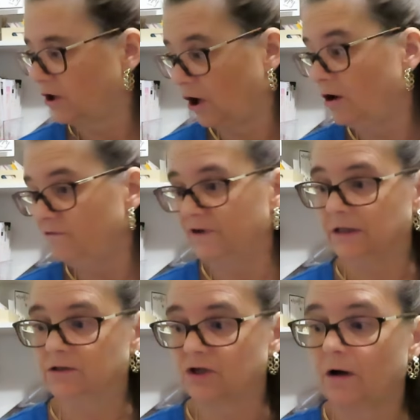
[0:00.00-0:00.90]

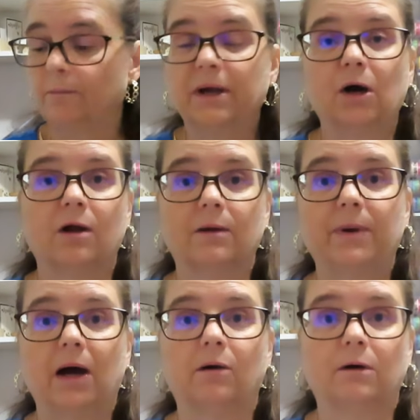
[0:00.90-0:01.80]
COVID taught me all
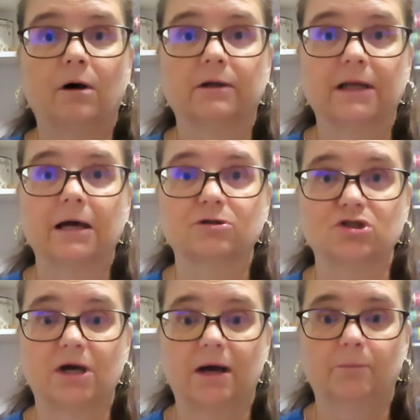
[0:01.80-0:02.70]
about online
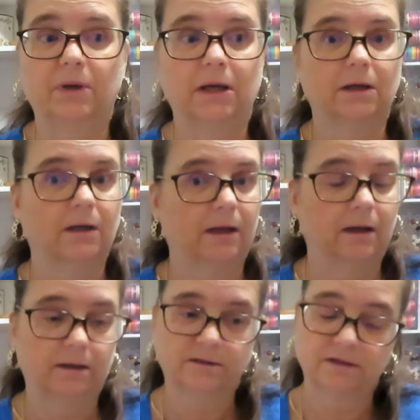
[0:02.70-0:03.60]
shopping.
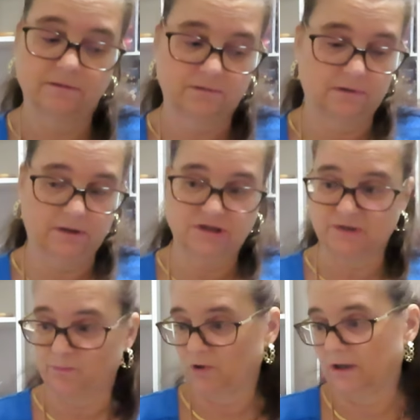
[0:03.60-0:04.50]
It It's
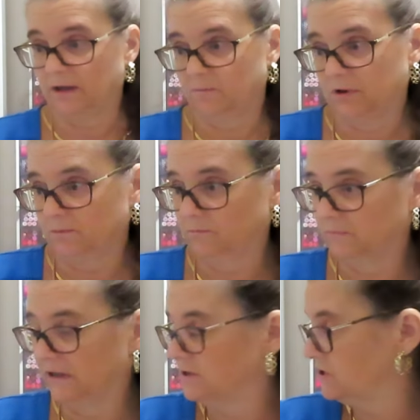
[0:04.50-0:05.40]
a problem.
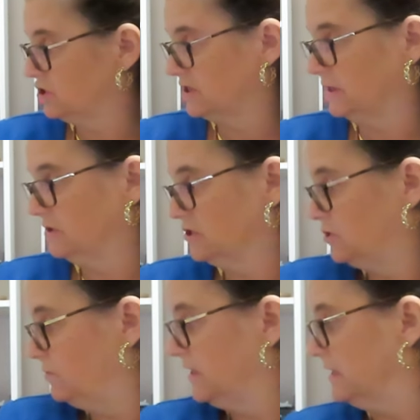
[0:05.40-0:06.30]
That just is
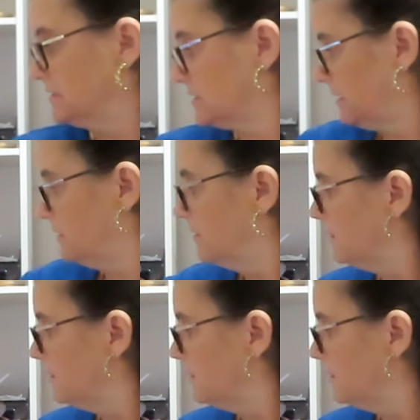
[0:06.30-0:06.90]
too easy.